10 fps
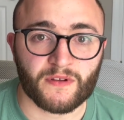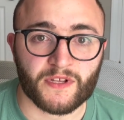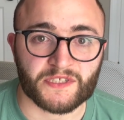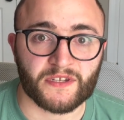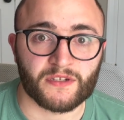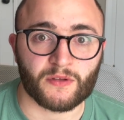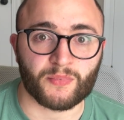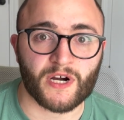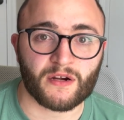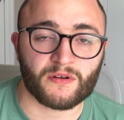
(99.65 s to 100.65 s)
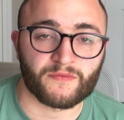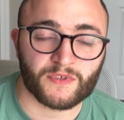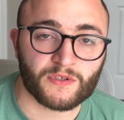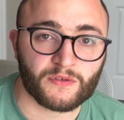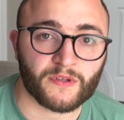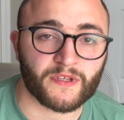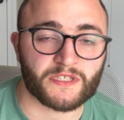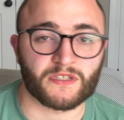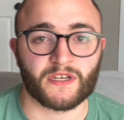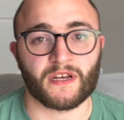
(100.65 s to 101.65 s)
Let's get into the product review and let's
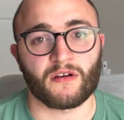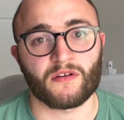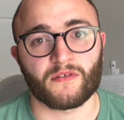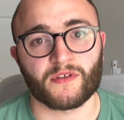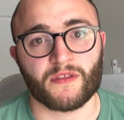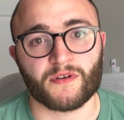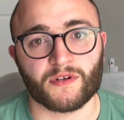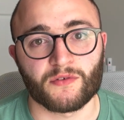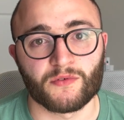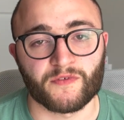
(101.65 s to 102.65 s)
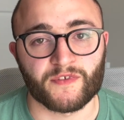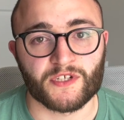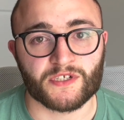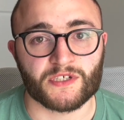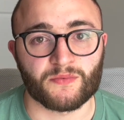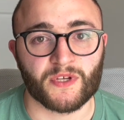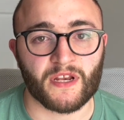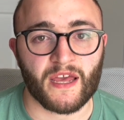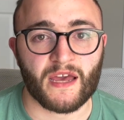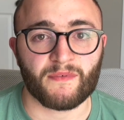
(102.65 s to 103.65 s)
look at all the other cool features we can
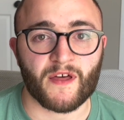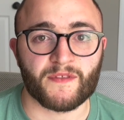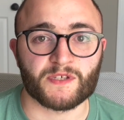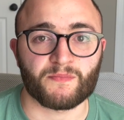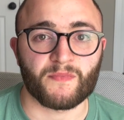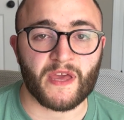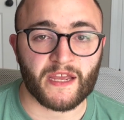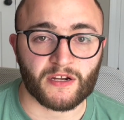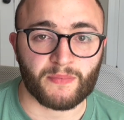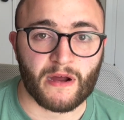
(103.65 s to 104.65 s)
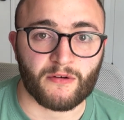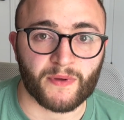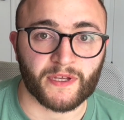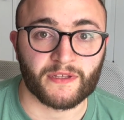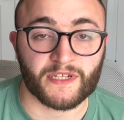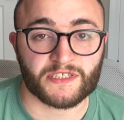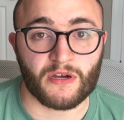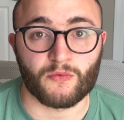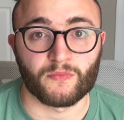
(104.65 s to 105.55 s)
have on this Anker power bank. Let's go.